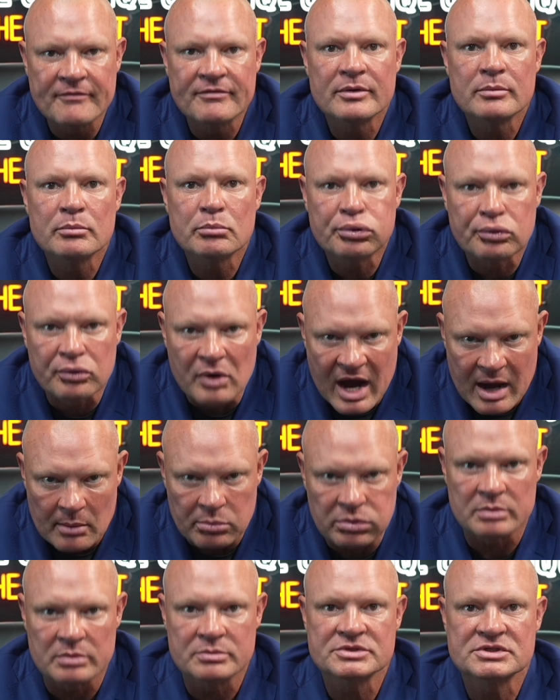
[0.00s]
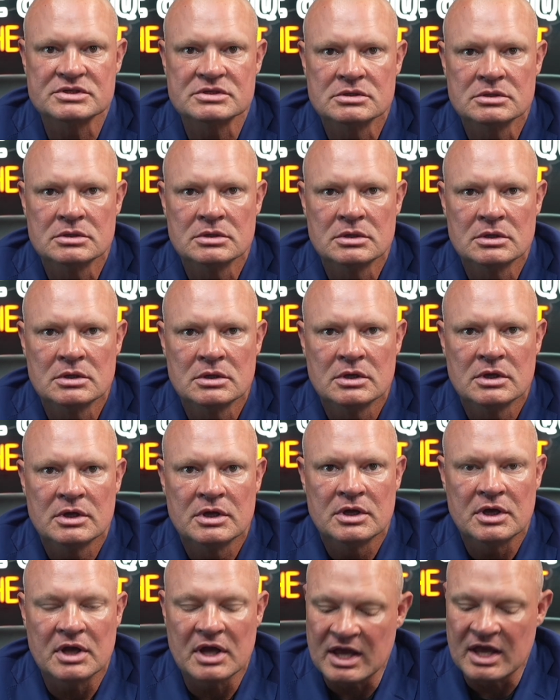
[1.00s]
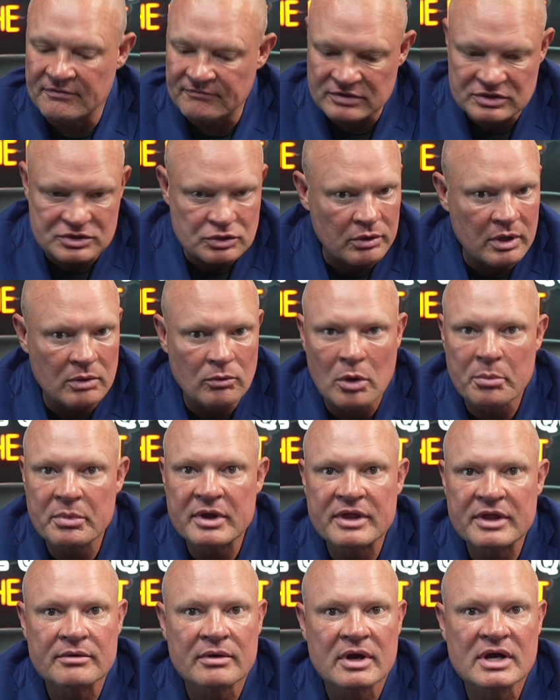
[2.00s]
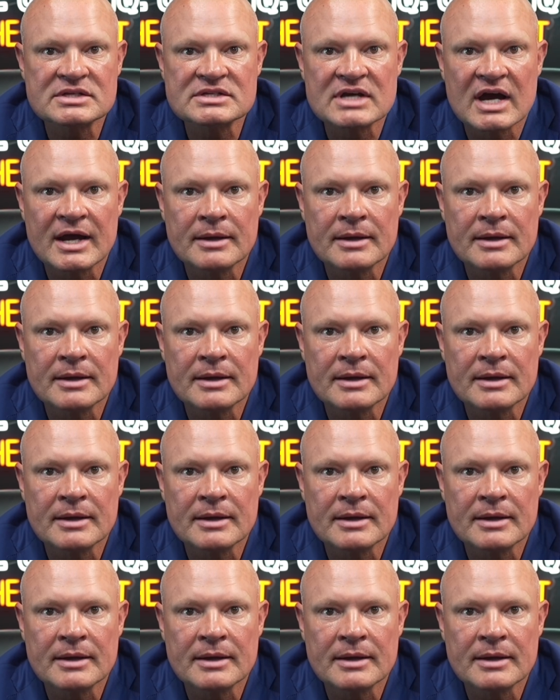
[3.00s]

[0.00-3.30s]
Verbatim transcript: problems. Inventory won't be there on time.